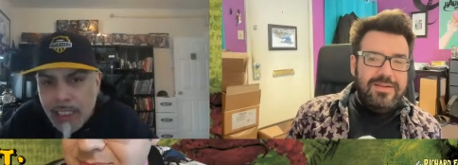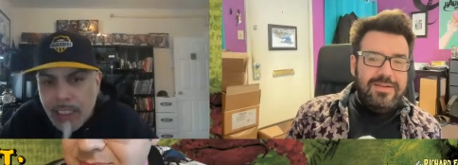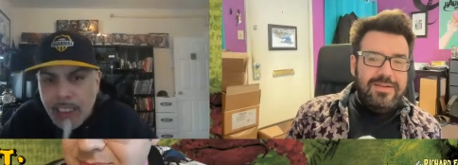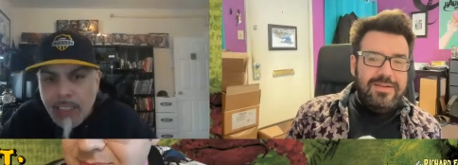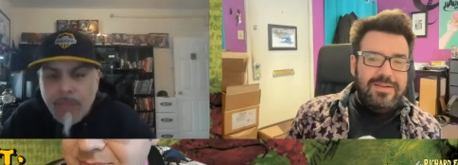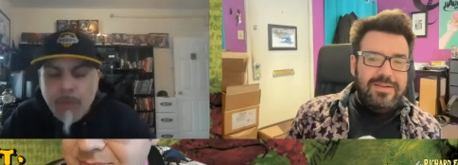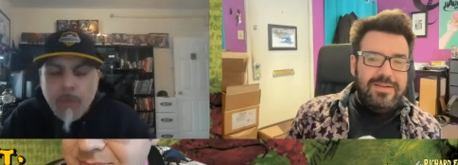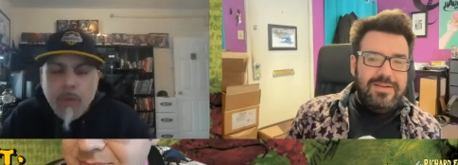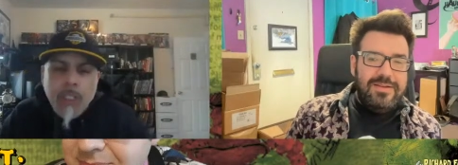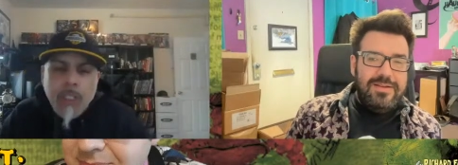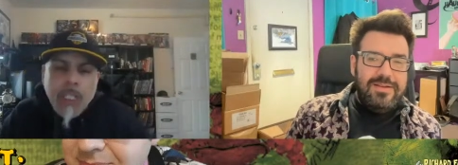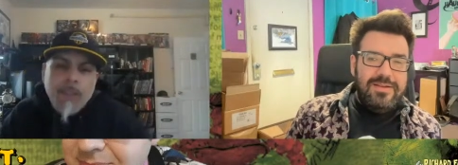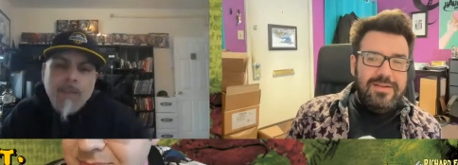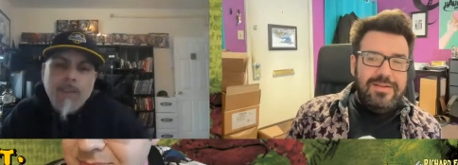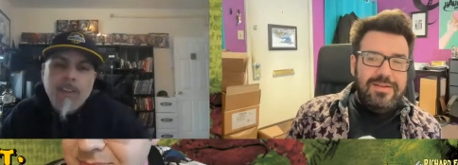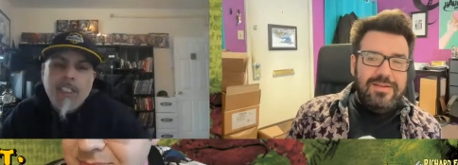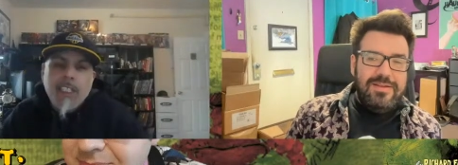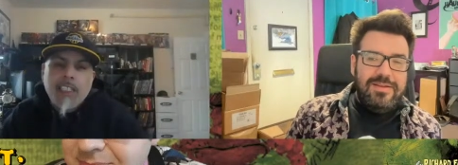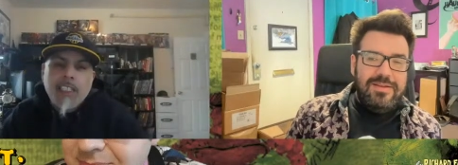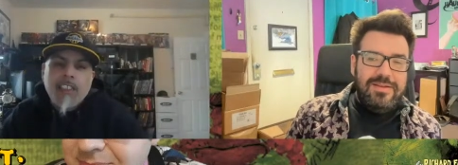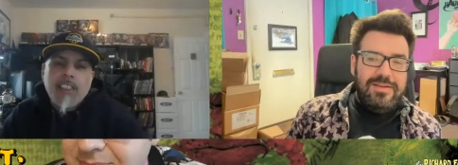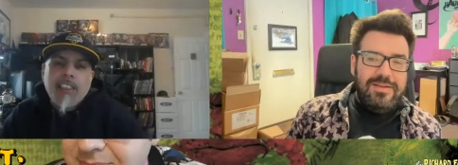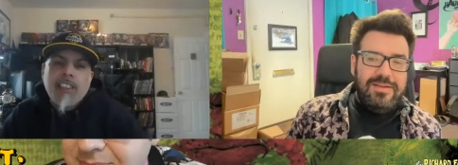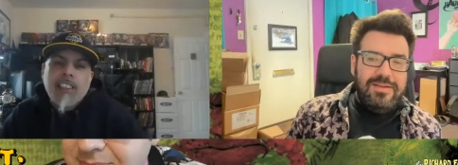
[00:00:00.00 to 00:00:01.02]
Speaker 1: If we ever
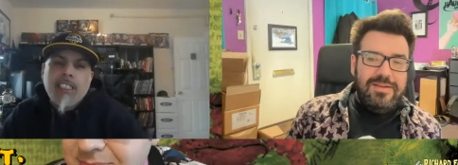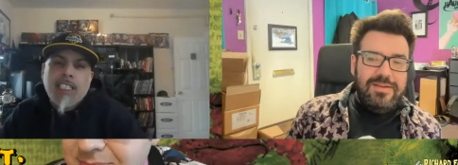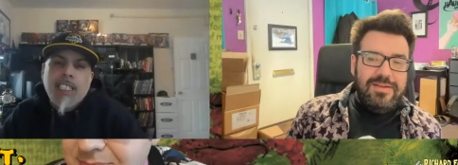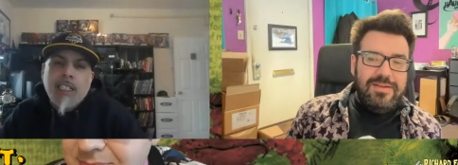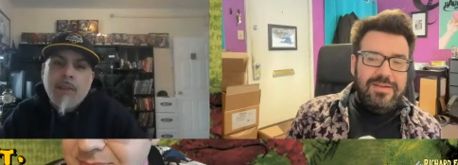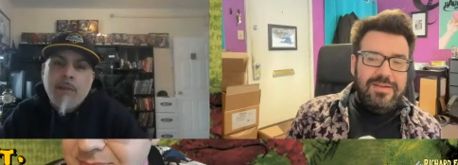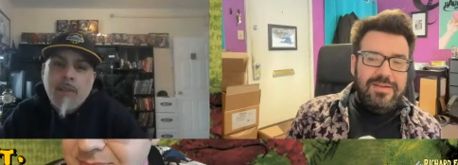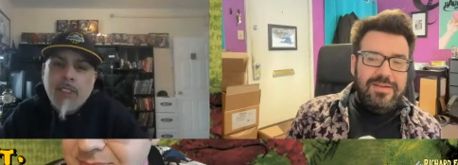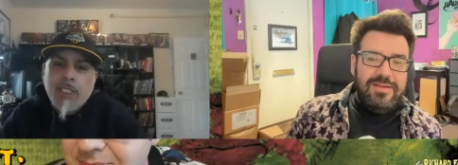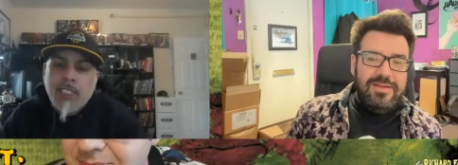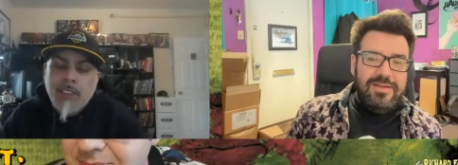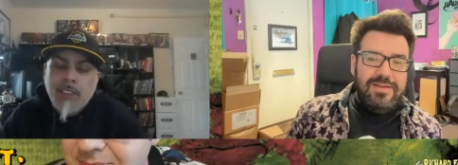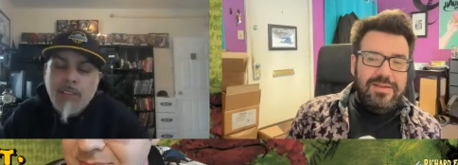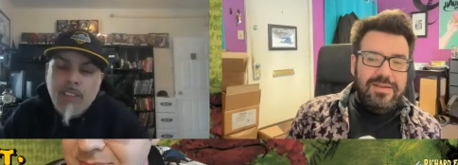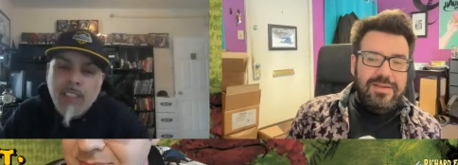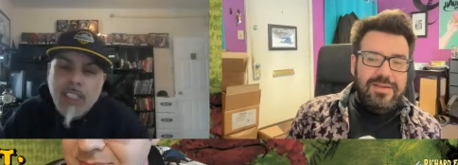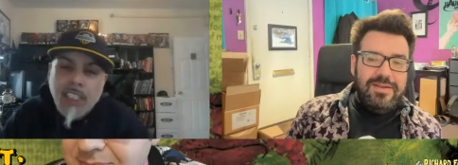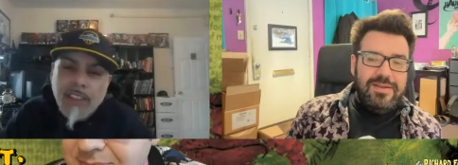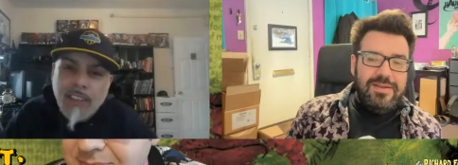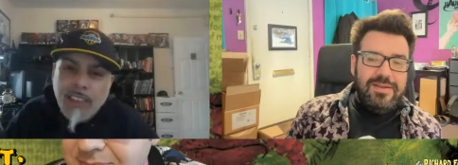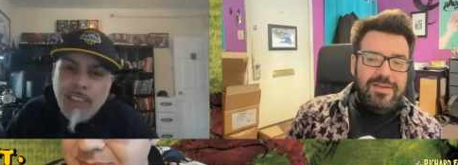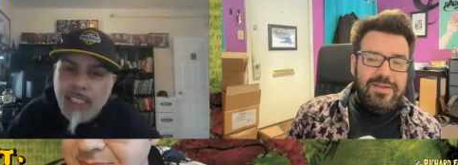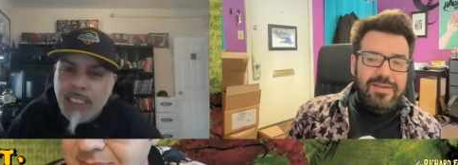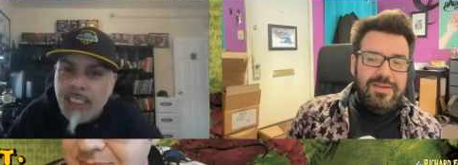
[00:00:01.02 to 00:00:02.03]
get to see him, because you know,
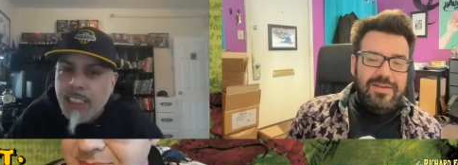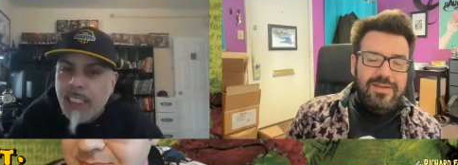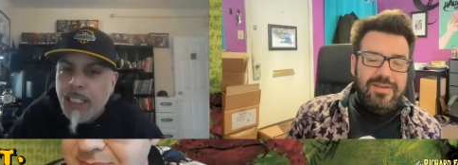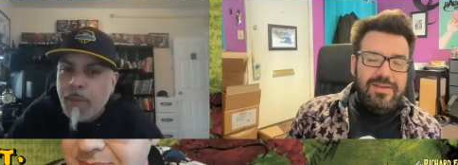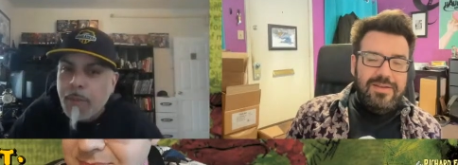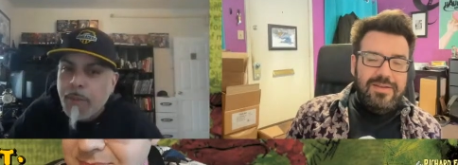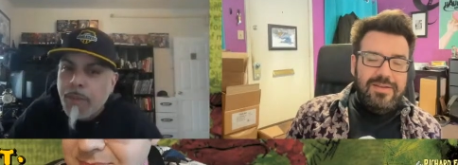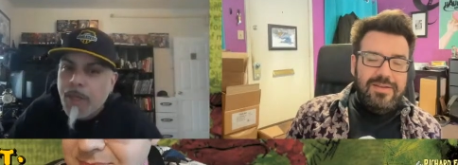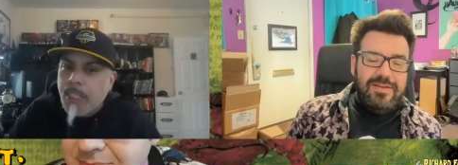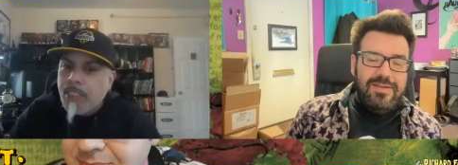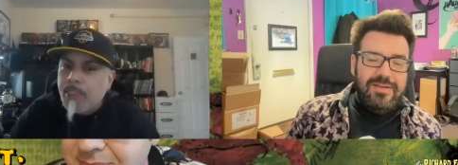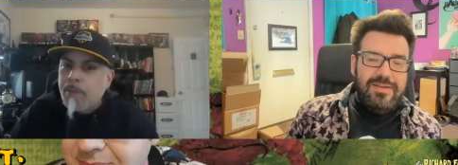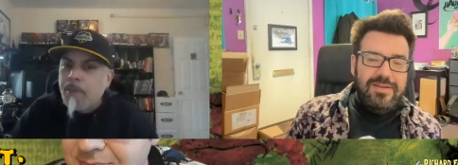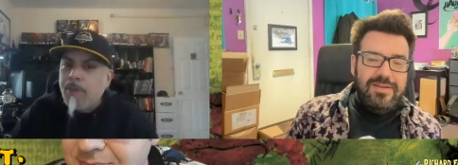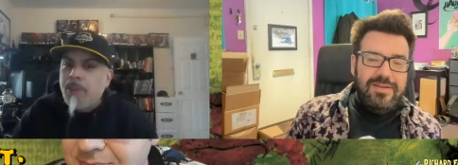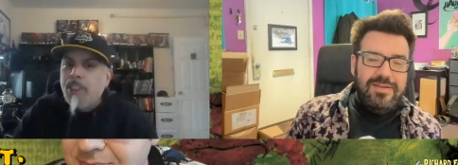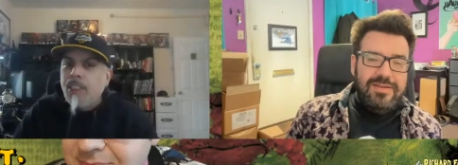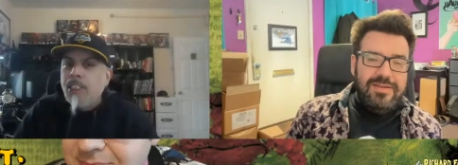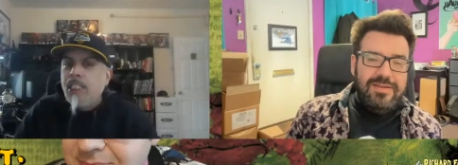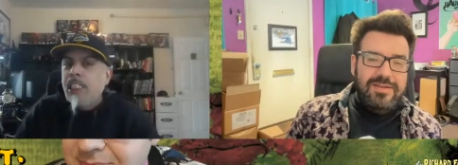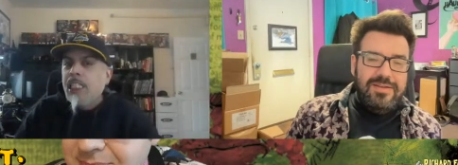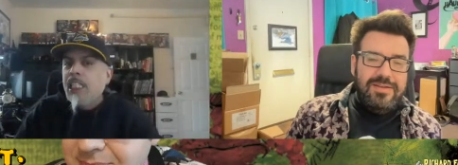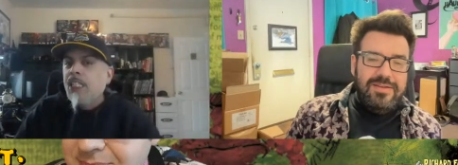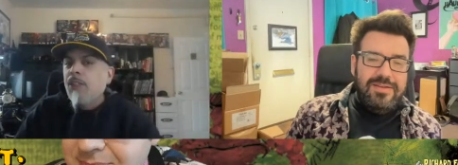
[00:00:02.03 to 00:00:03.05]
is, is there a
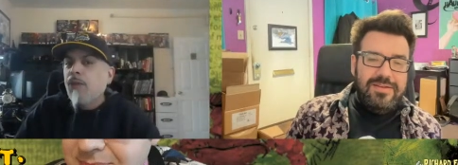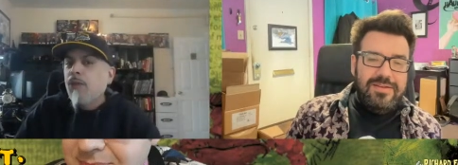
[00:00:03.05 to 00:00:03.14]
possibility